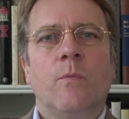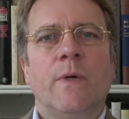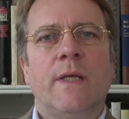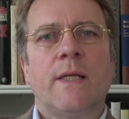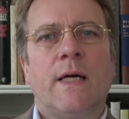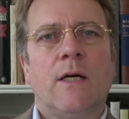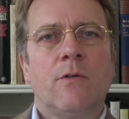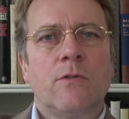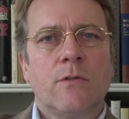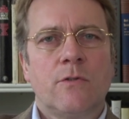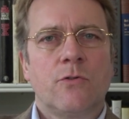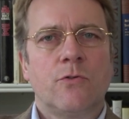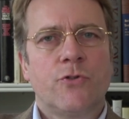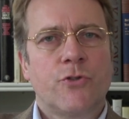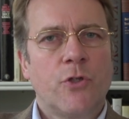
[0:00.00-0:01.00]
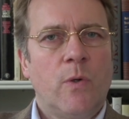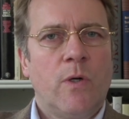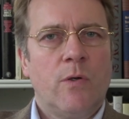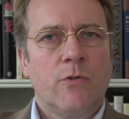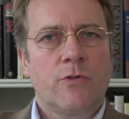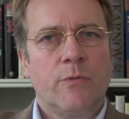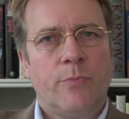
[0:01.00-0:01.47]
went out to show
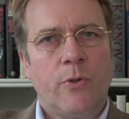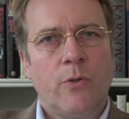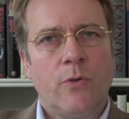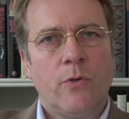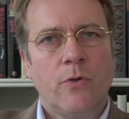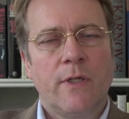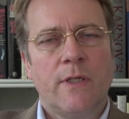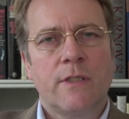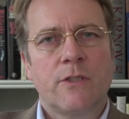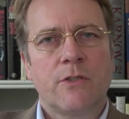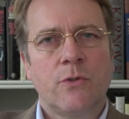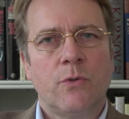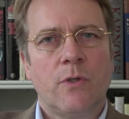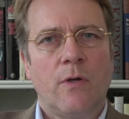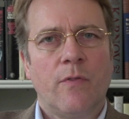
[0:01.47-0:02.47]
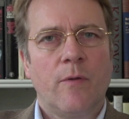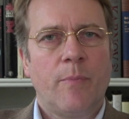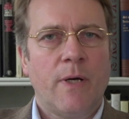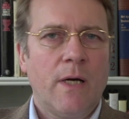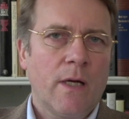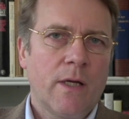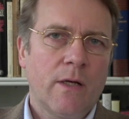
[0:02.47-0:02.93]
our support and stood on the
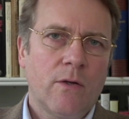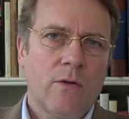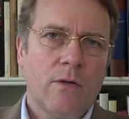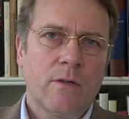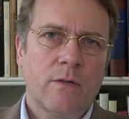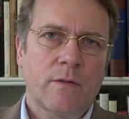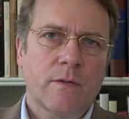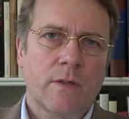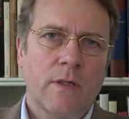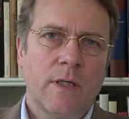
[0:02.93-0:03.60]
parking lot